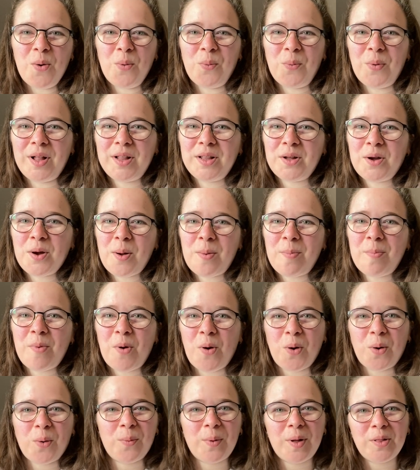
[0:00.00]
Welcome
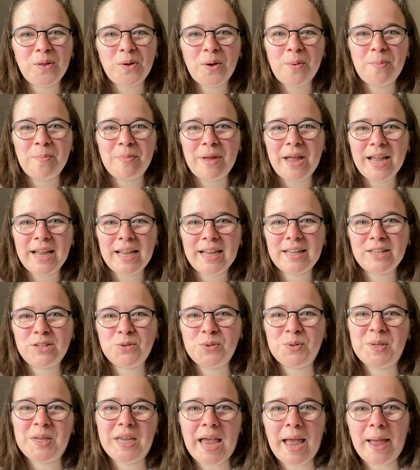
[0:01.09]
or welcome back
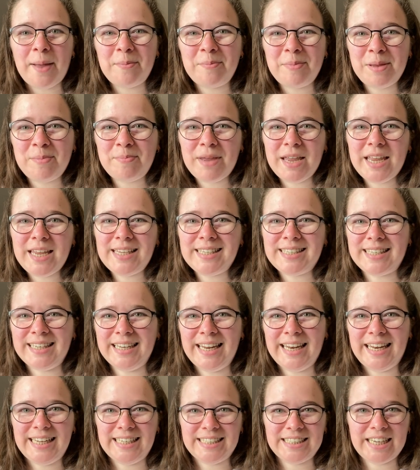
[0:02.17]
to the Embeemakes
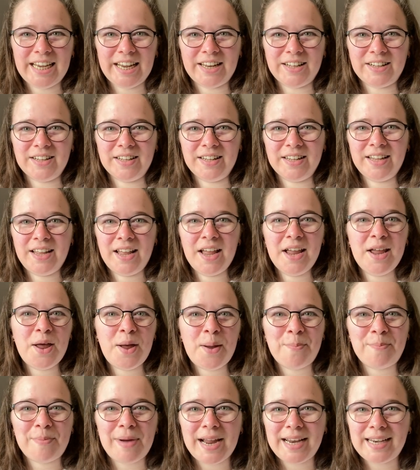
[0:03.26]
knitting channel.
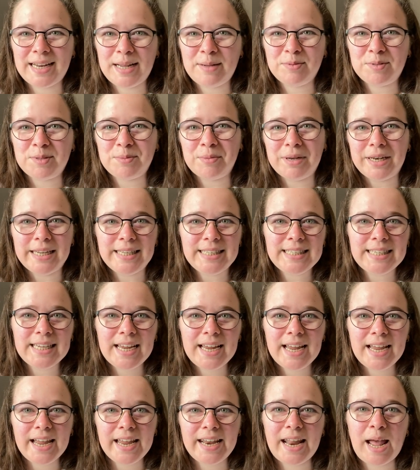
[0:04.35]
My name is
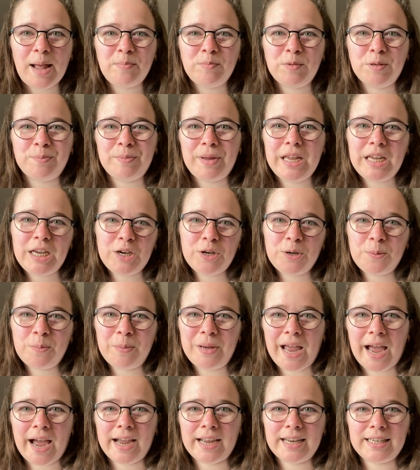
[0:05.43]
Melissa and I'm the maker
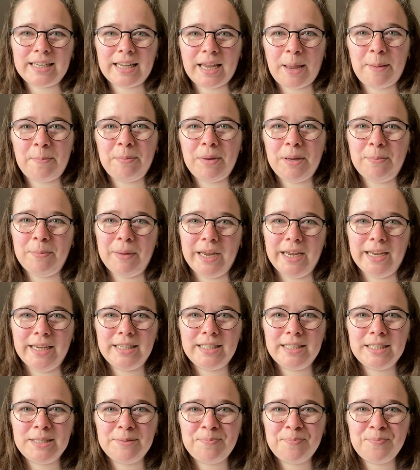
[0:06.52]
behind
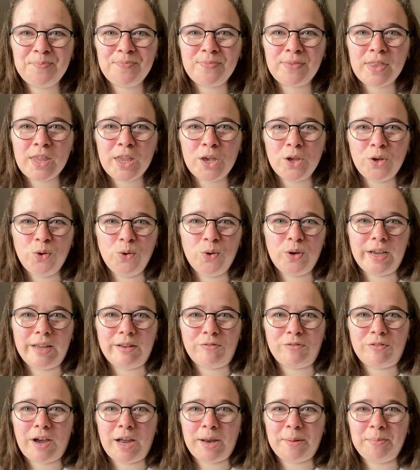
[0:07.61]
Embeemakes. You
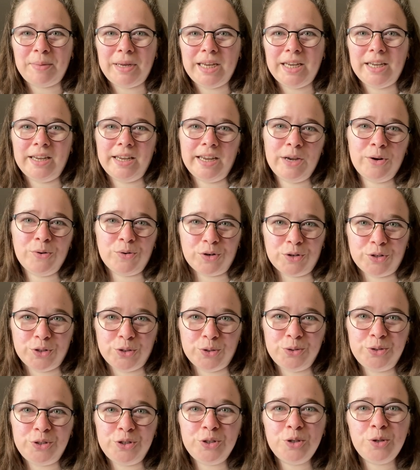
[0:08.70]
can find me here on
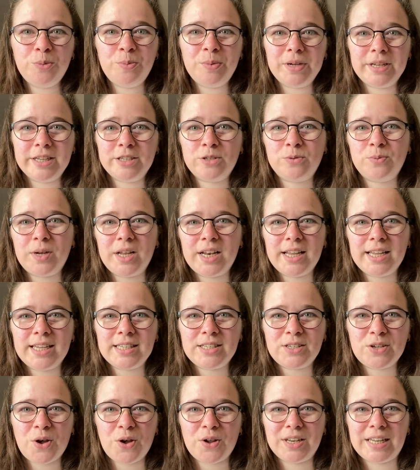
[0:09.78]
YouTube as well
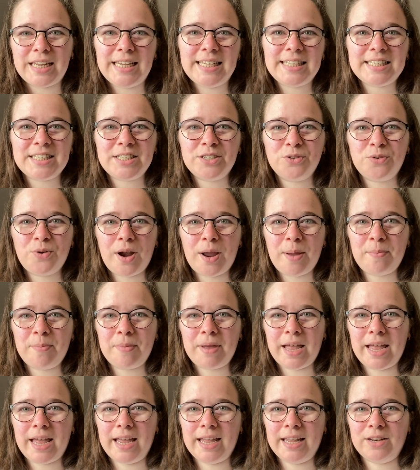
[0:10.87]
as on Instagram
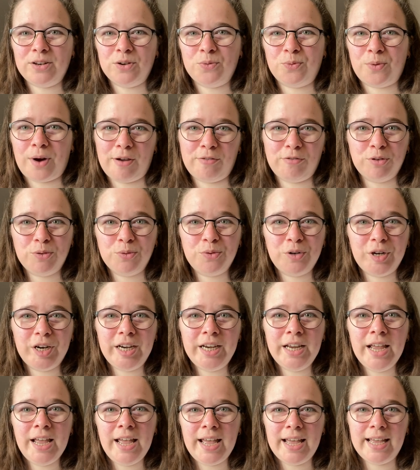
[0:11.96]
and
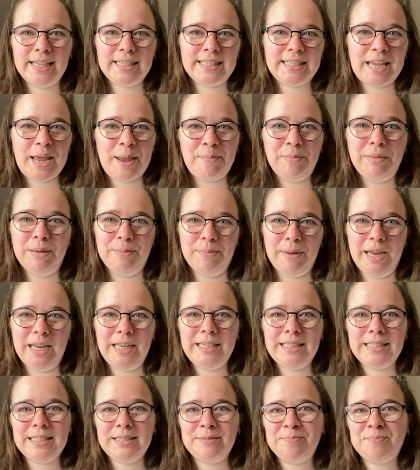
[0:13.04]
Ravelry as
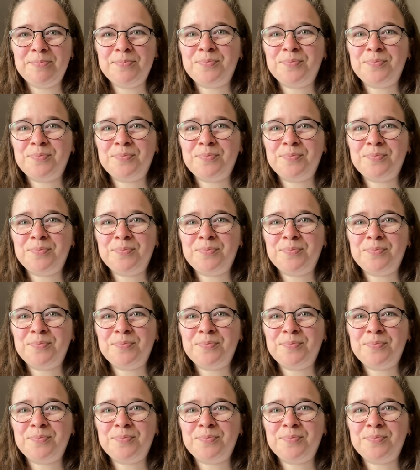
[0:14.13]
Embeemakes.